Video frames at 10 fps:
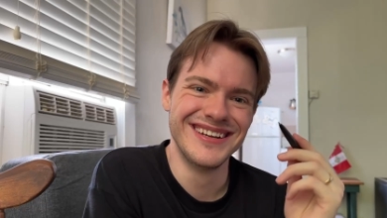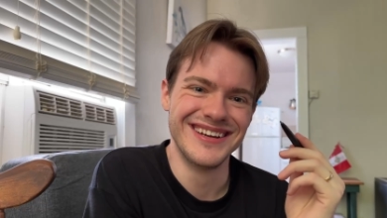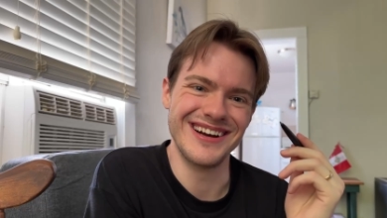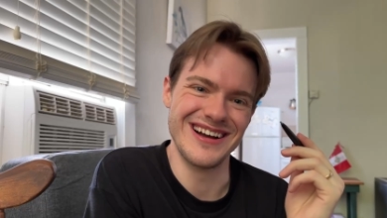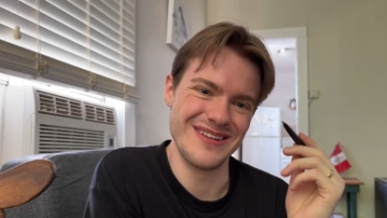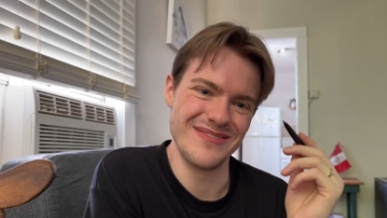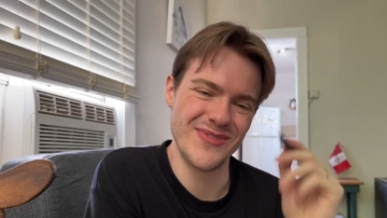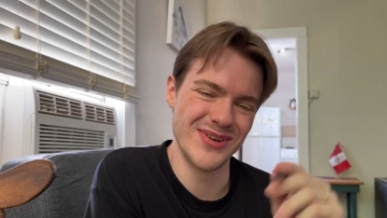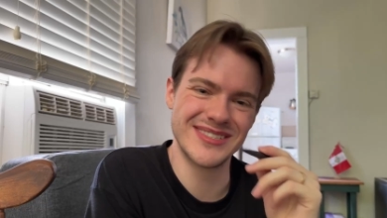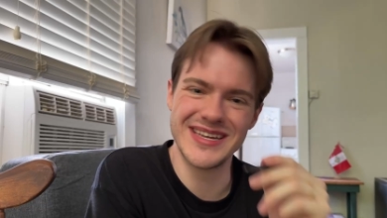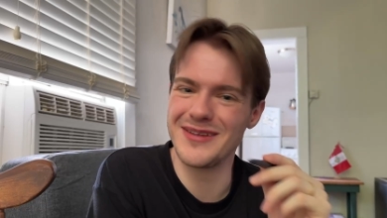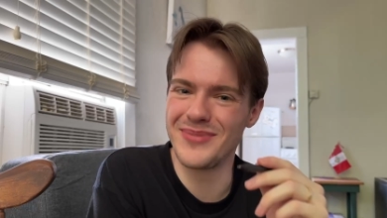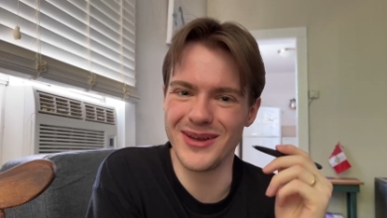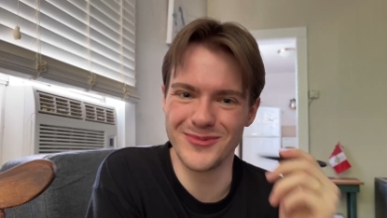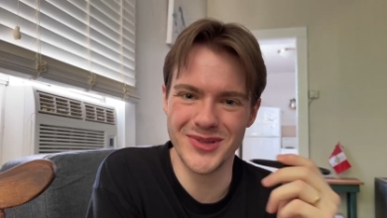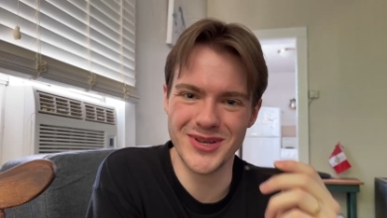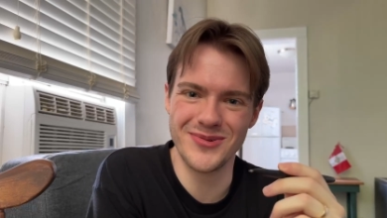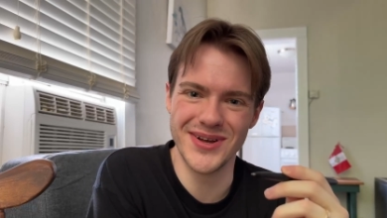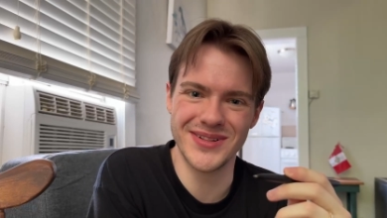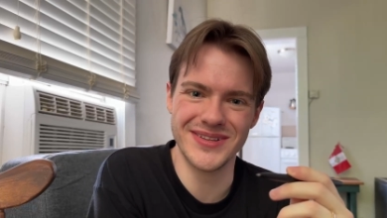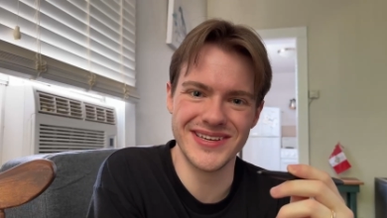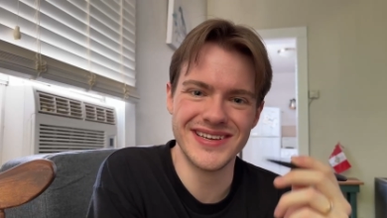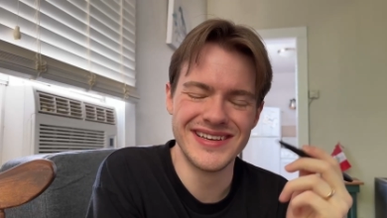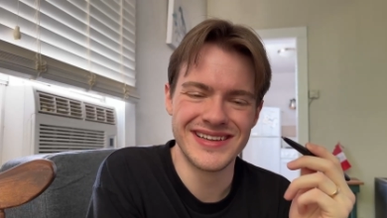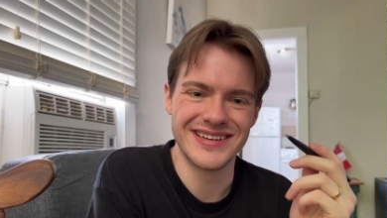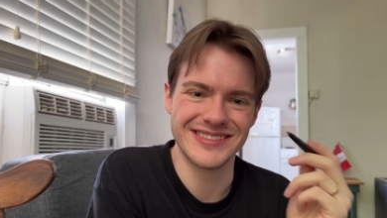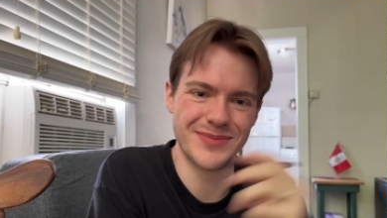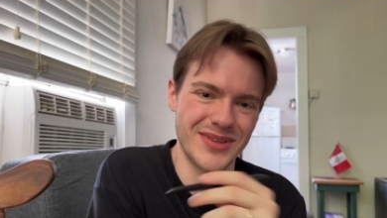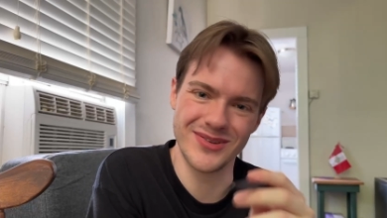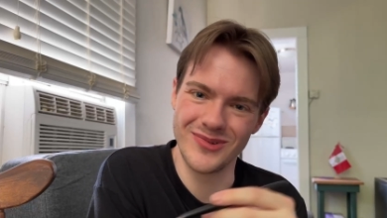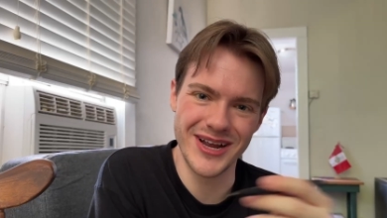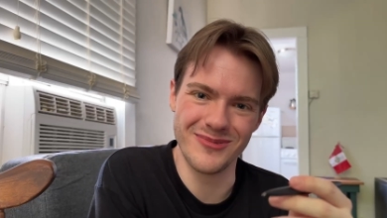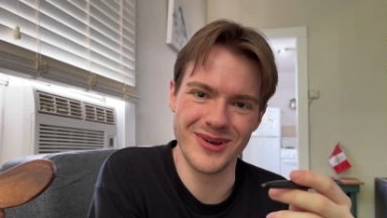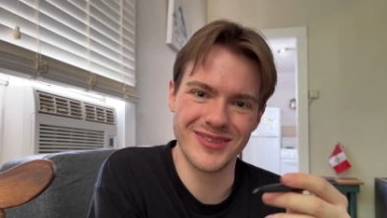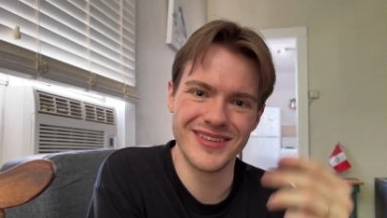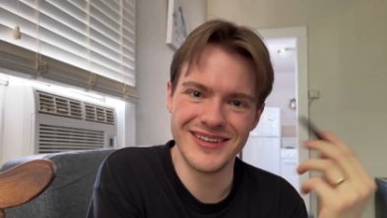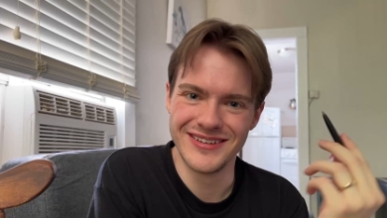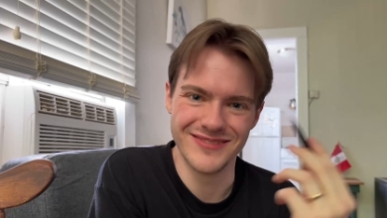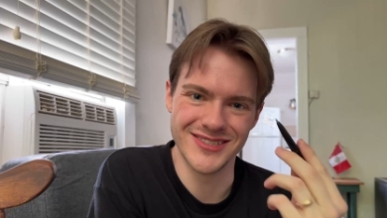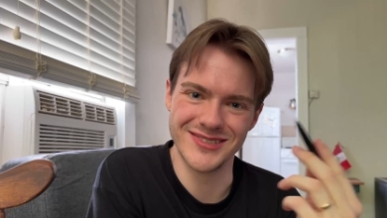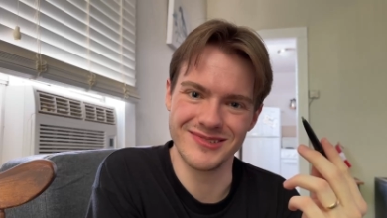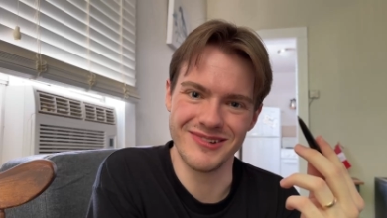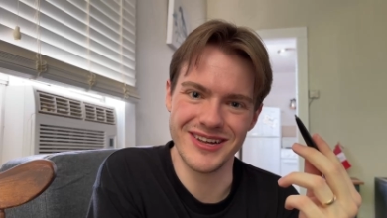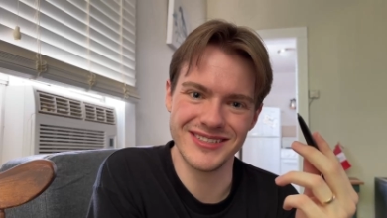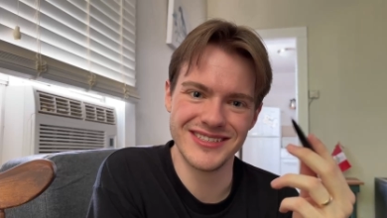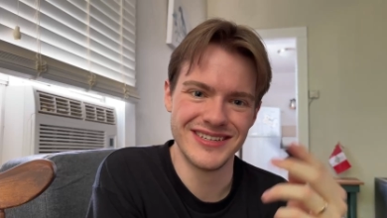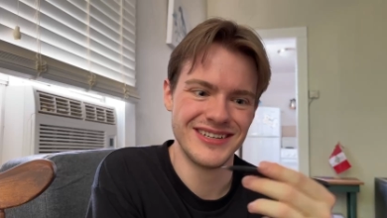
If you just need a pen really quickly, something to write with, this is great.